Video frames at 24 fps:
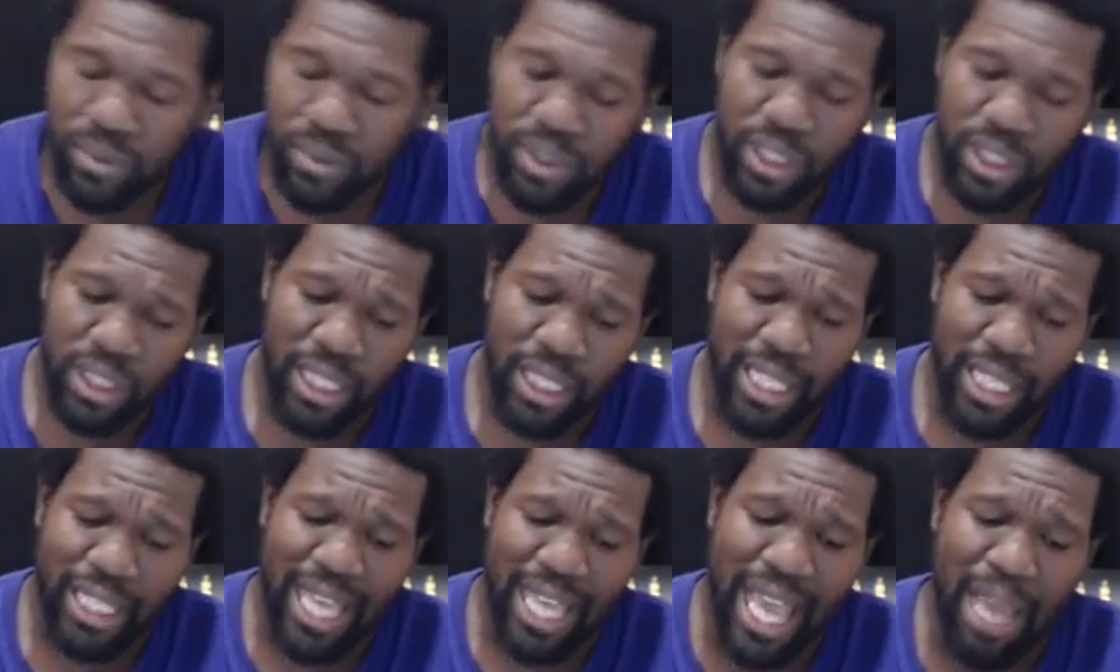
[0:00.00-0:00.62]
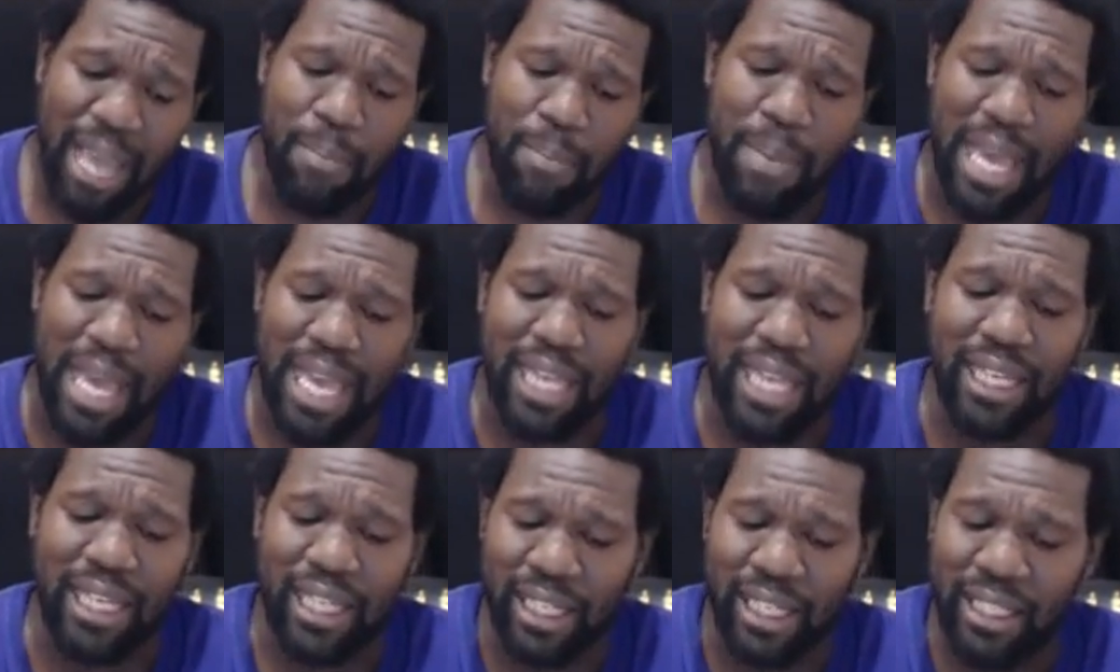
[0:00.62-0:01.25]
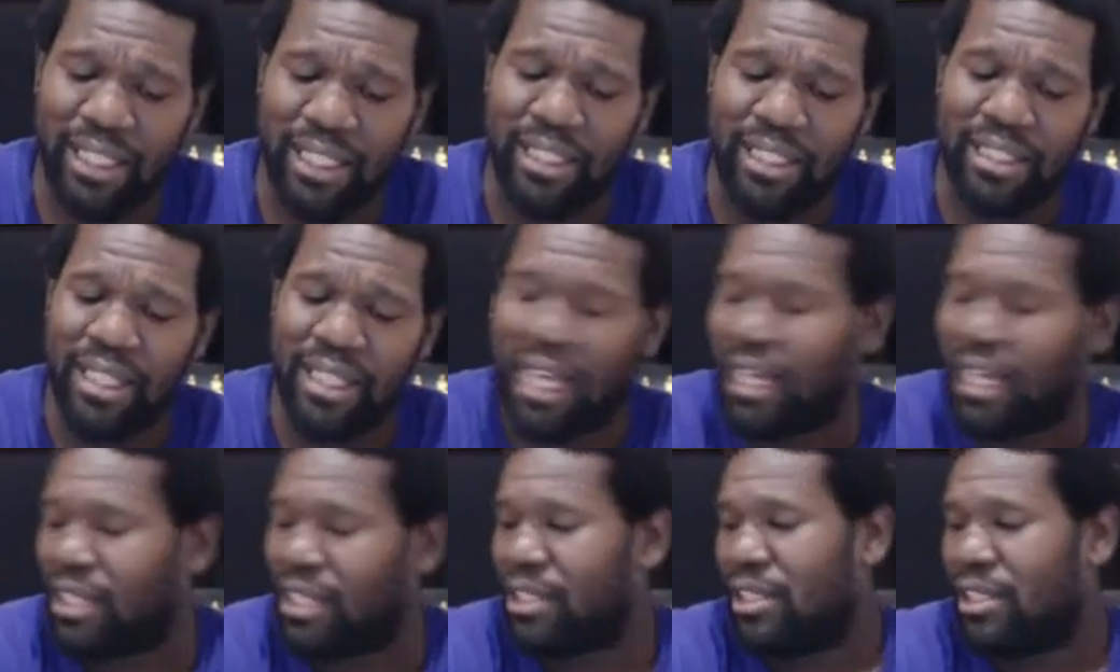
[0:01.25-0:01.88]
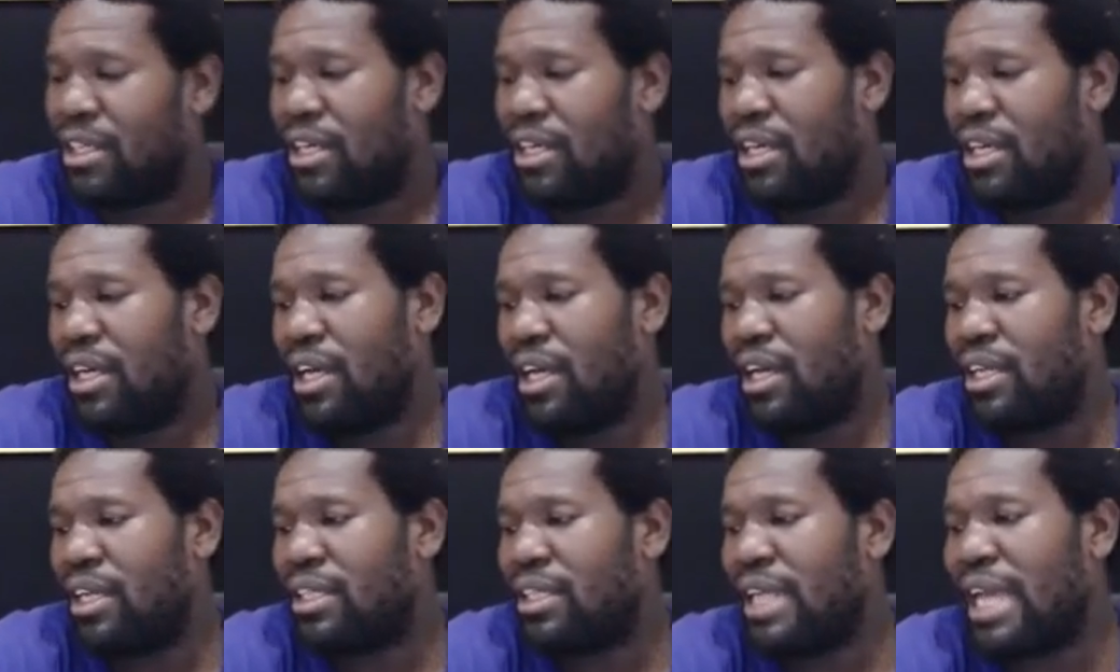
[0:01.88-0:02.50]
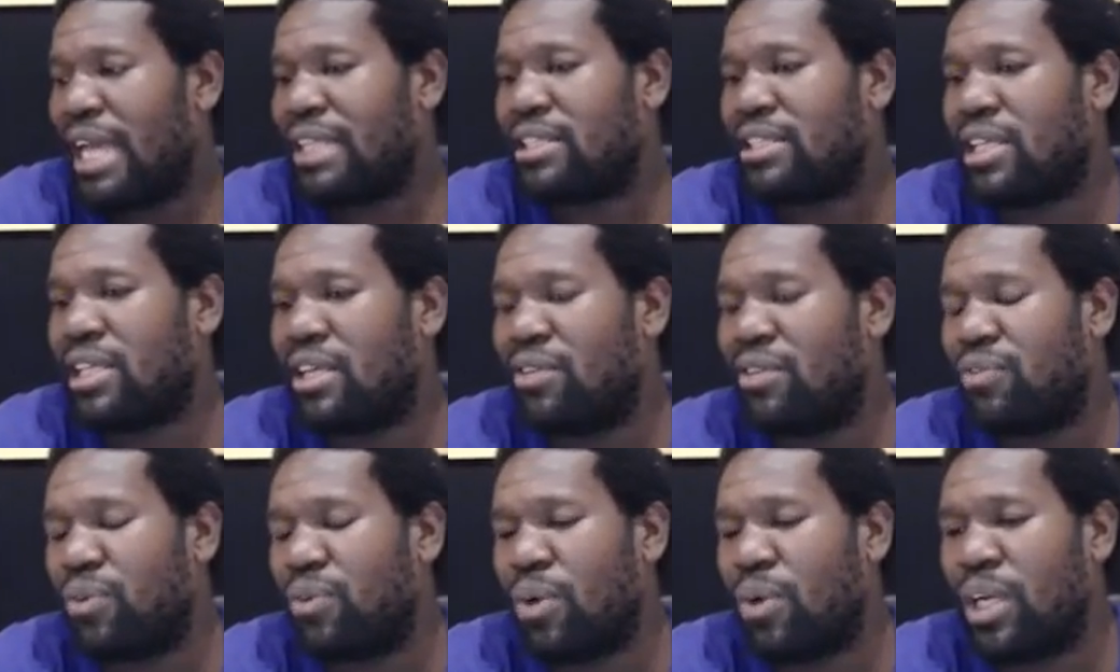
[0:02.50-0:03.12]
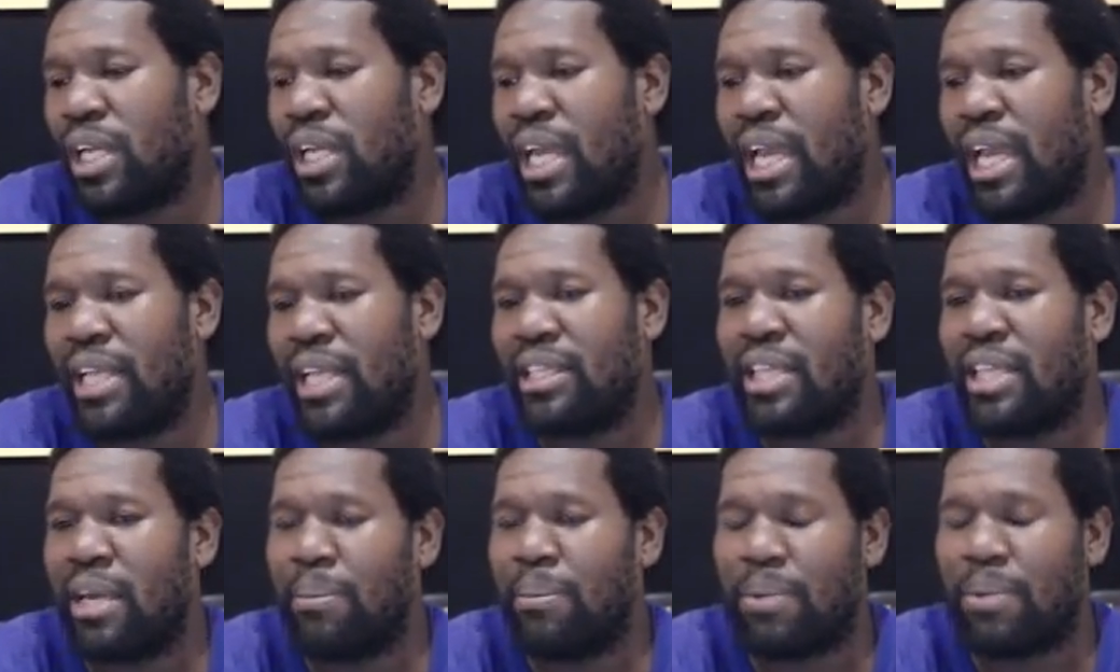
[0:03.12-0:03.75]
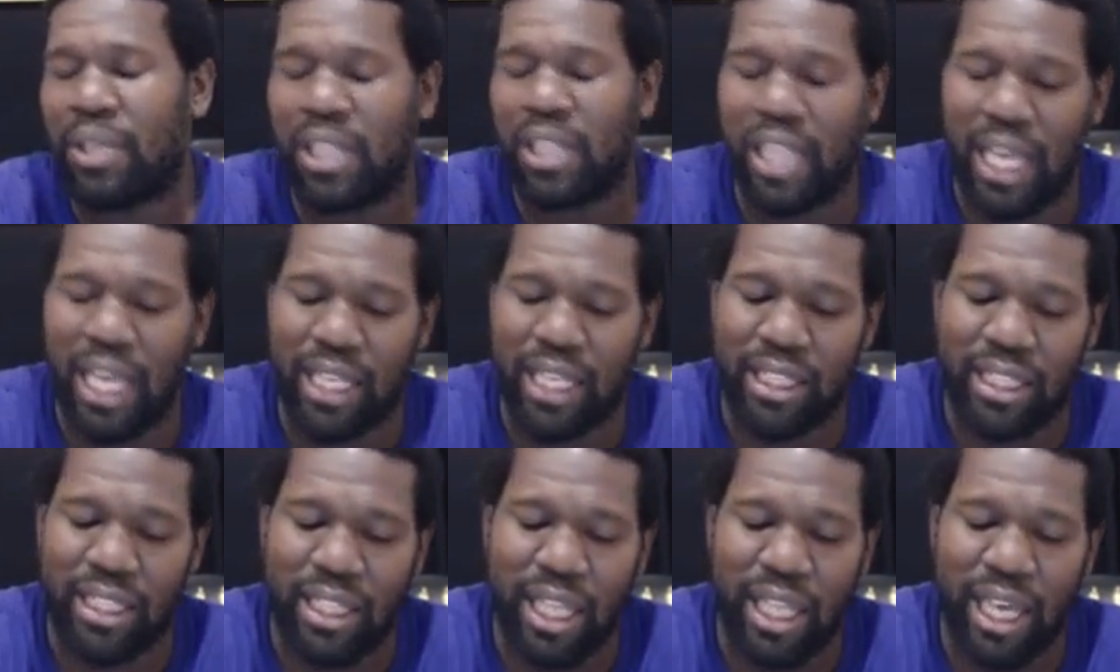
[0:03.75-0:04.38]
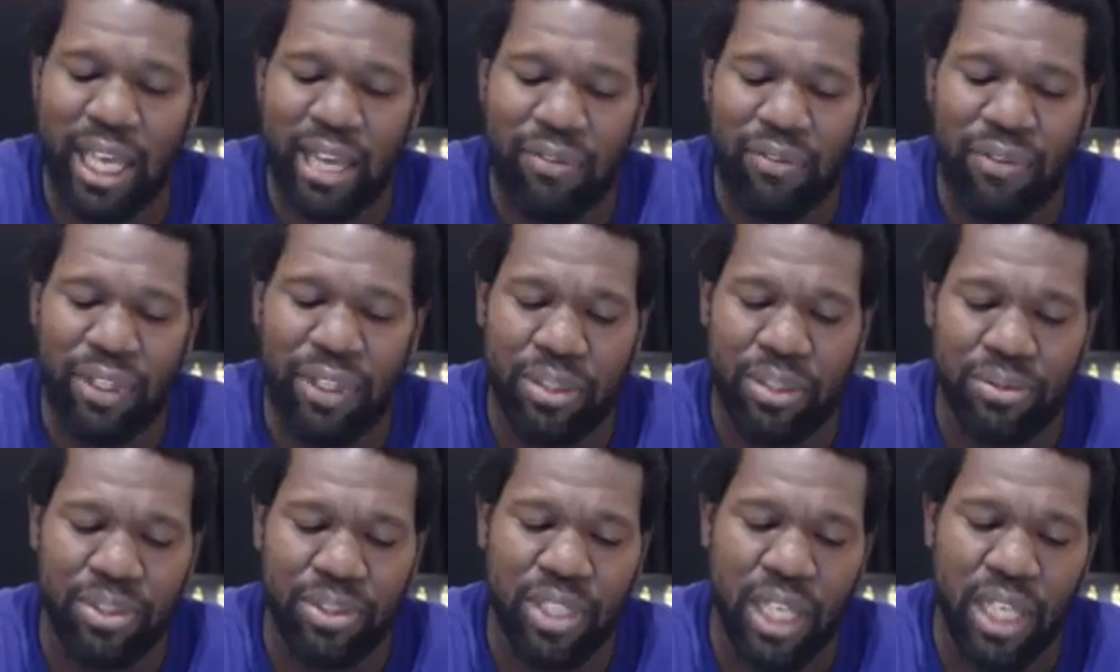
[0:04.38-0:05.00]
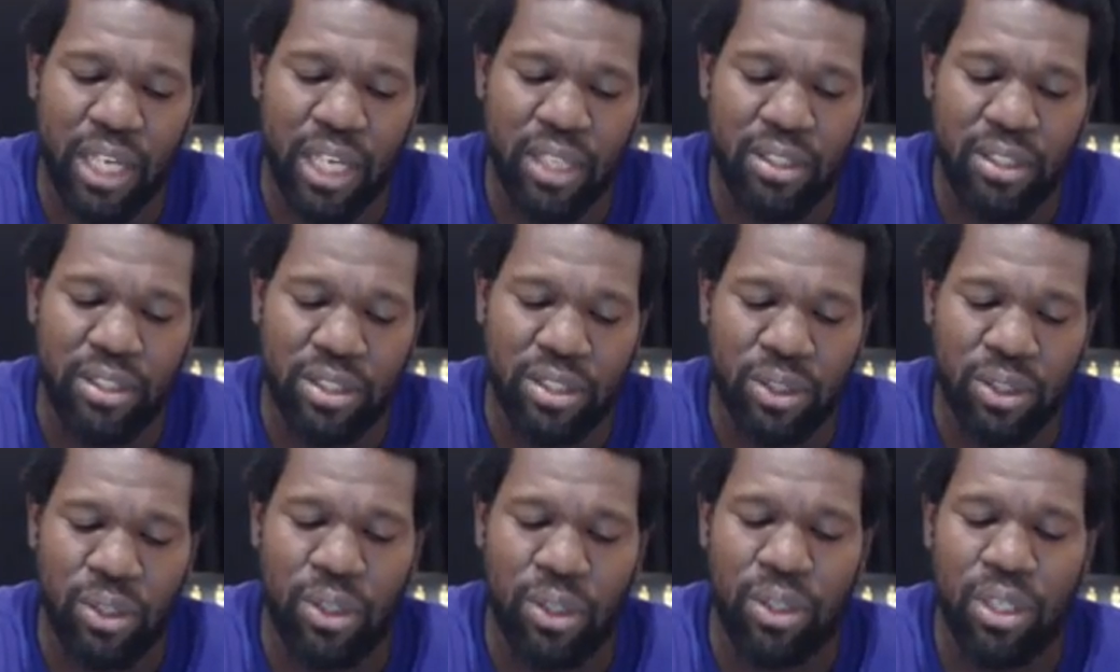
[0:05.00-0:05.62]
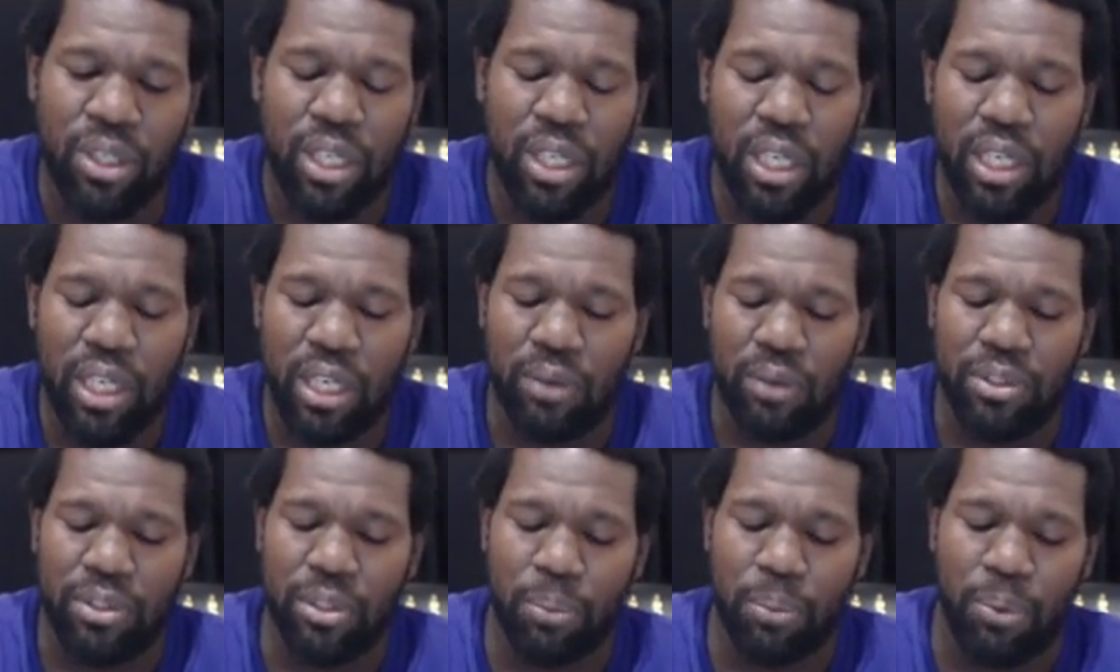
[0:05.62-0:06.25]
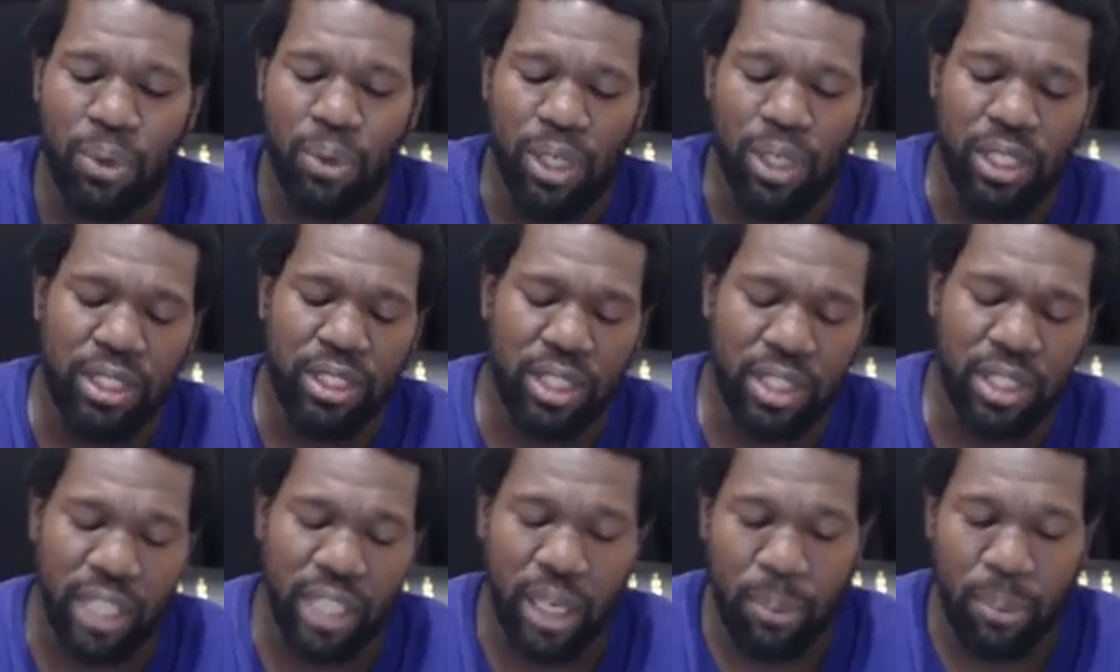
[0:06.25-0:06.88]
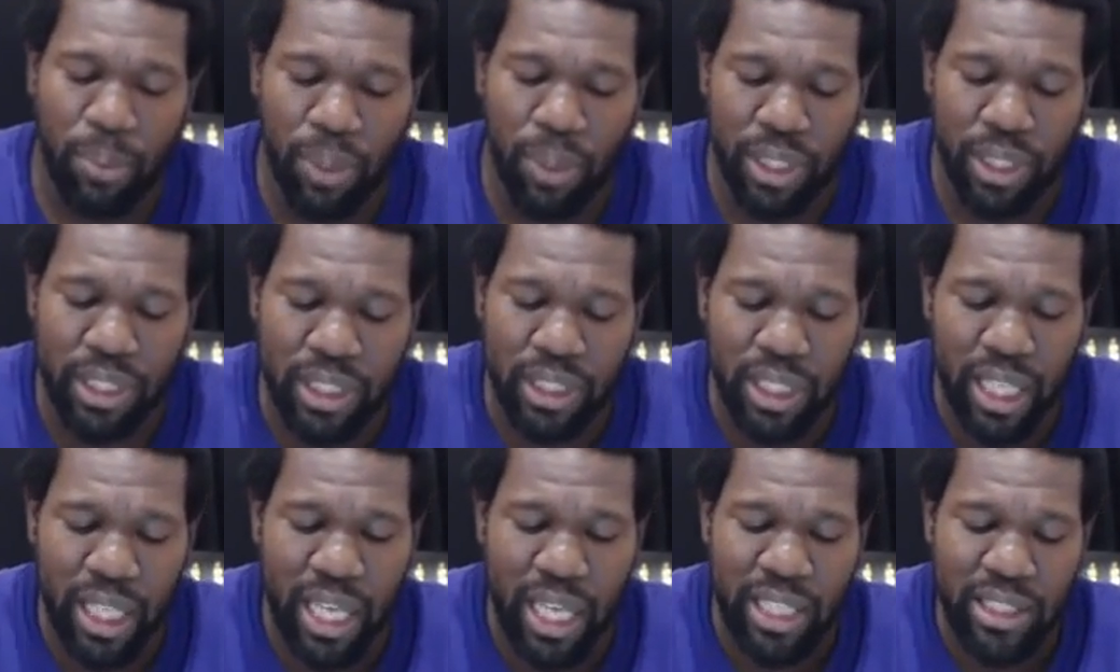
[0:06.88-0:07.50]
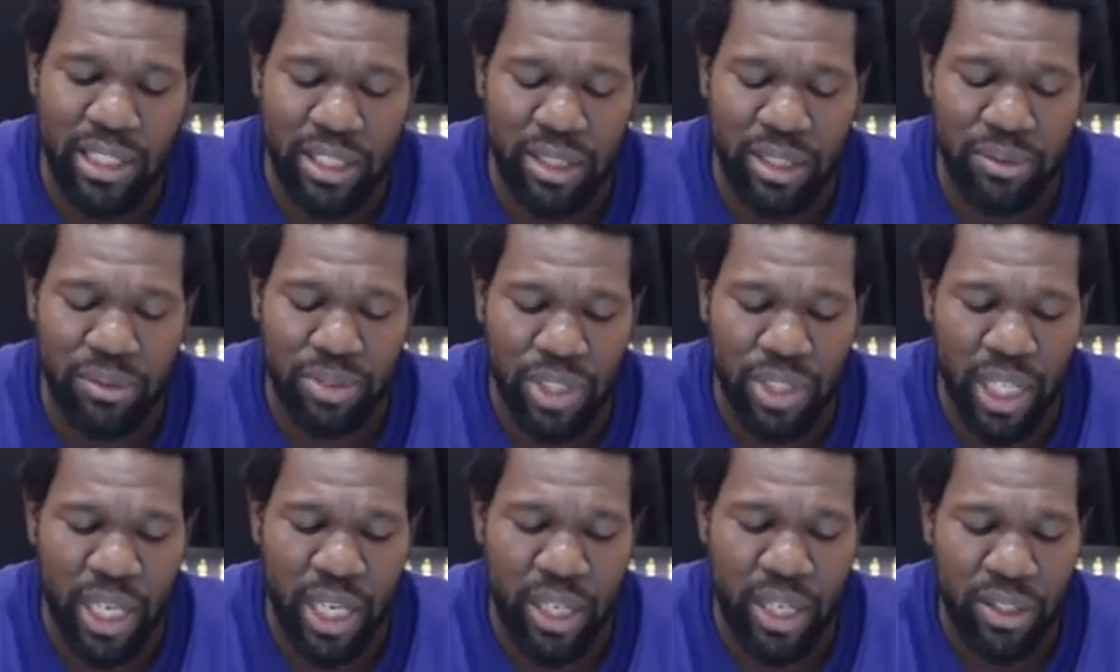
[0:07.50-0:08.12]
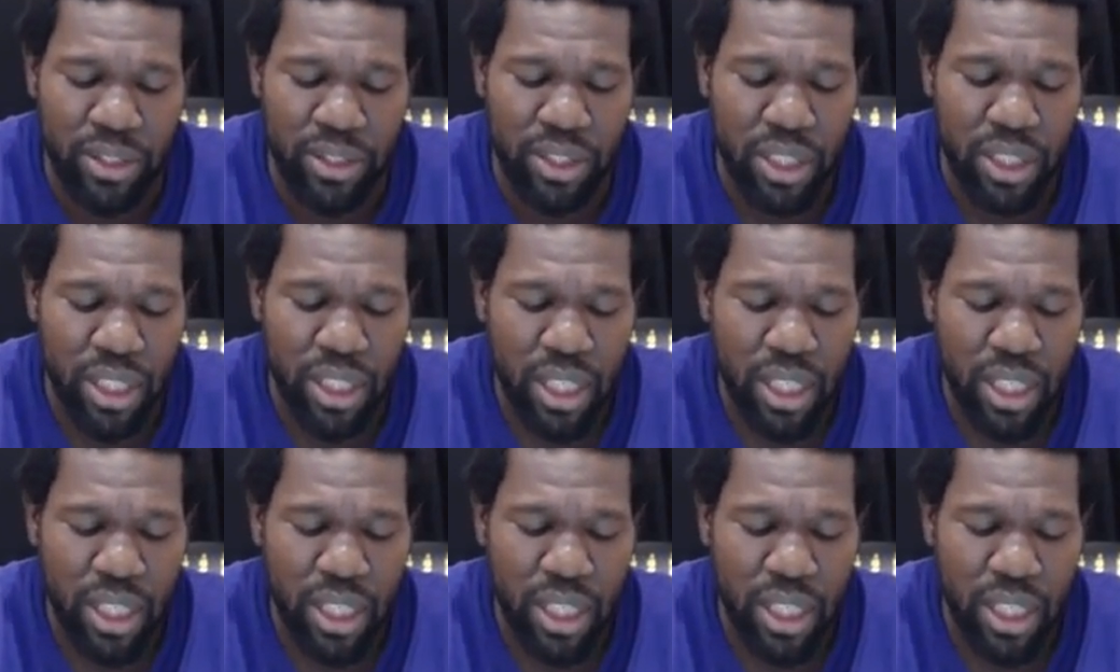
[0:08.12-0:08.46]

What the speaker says: They came back and in 1948, they proclaimed the land for themselves, or it was they appointed the land to themselves.